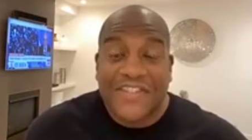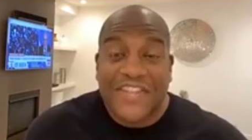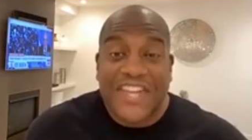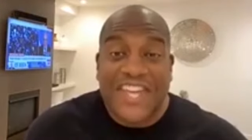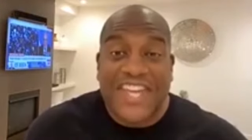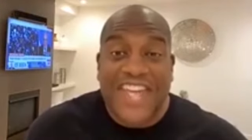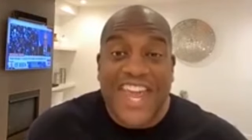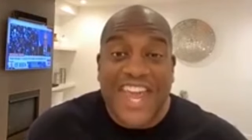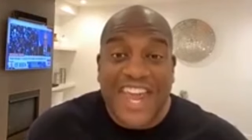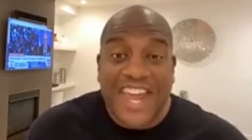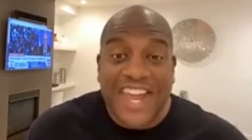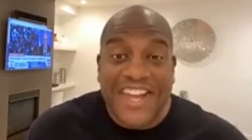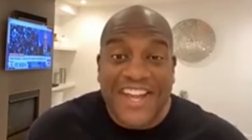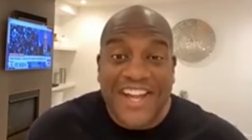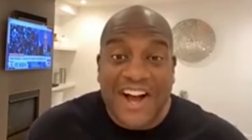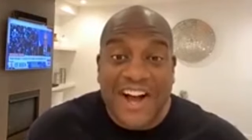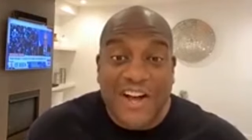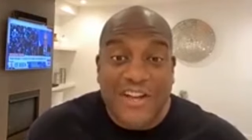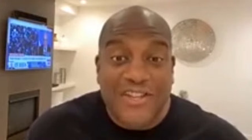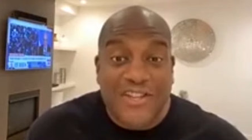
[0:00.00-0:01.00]
the
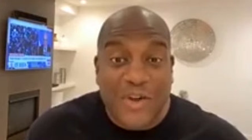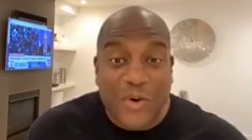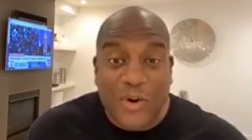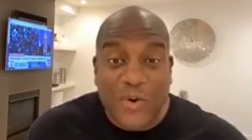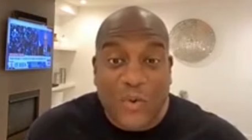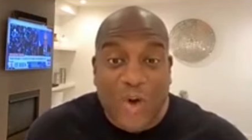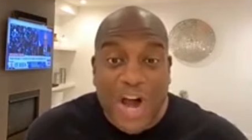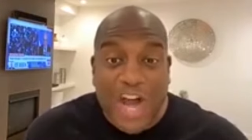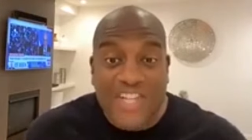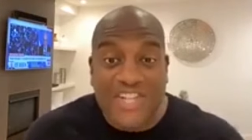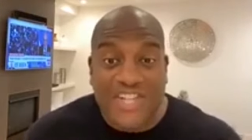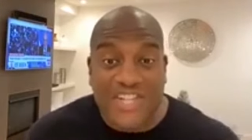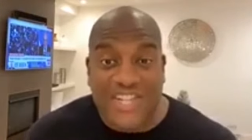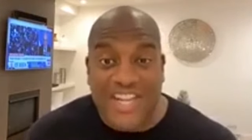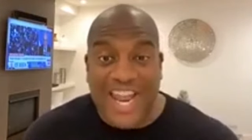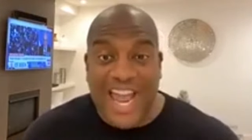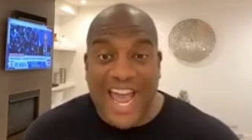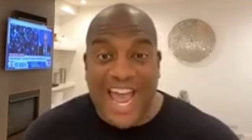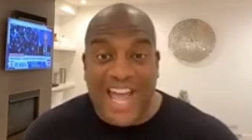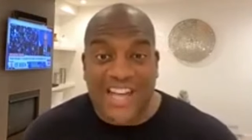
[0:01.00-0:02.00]
King also in
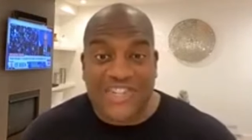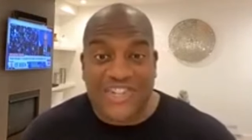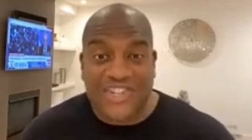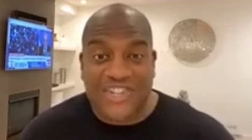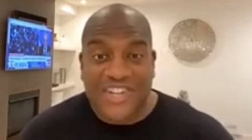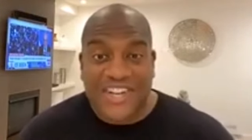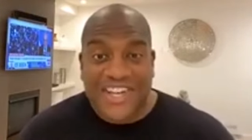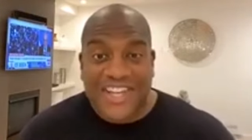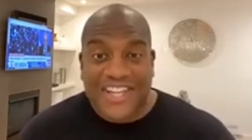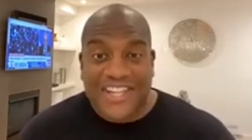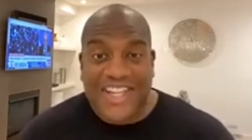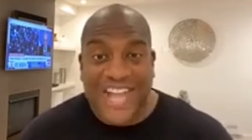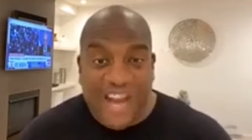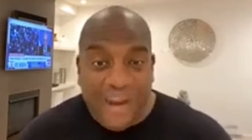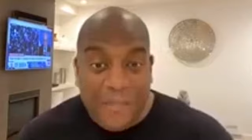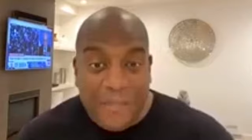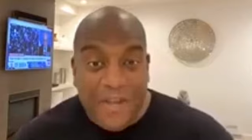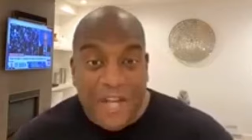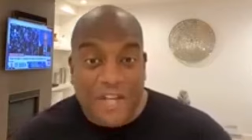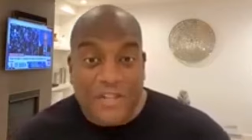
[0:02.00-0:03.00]
Washington, Ash.
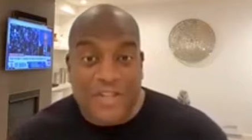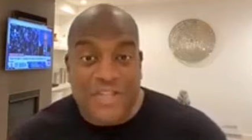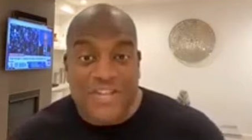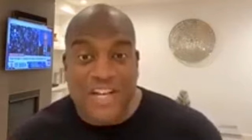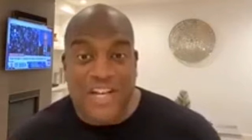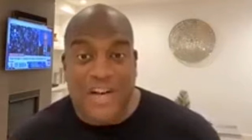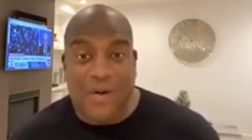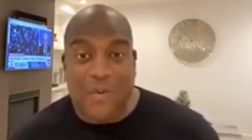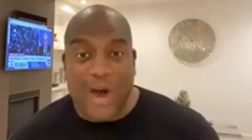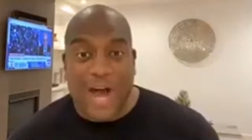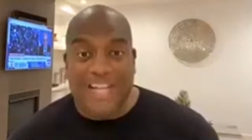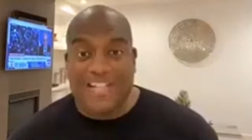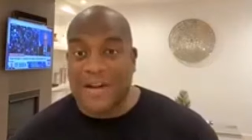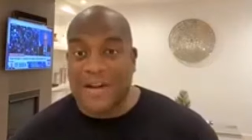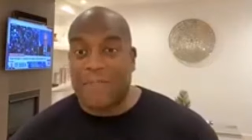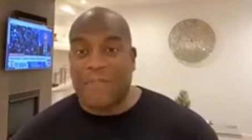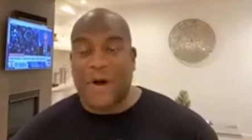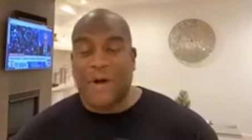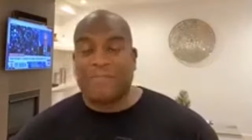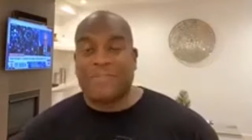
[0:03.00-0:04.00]
That'll be interesting to watch.
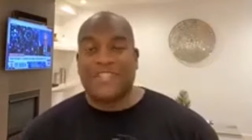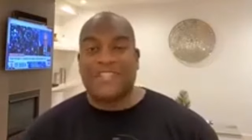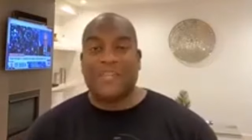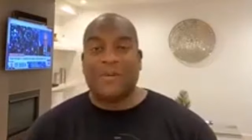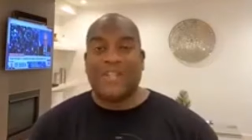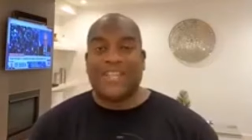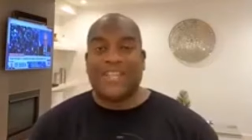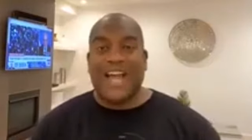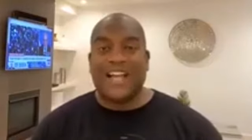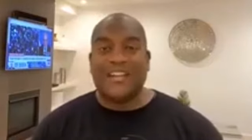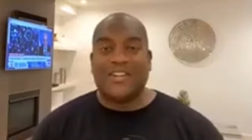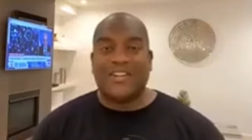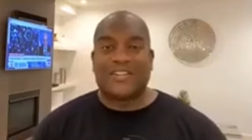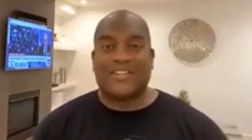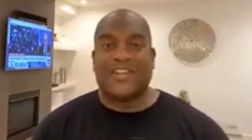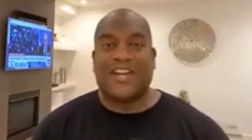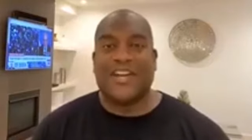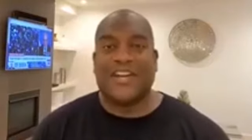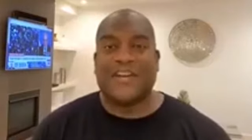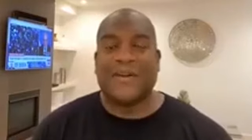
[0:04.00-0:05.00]
I'm pumped to see what that
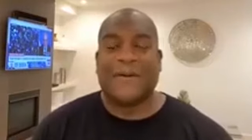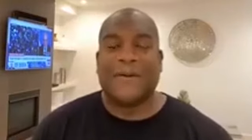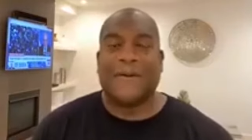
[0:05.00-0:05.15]
looks like.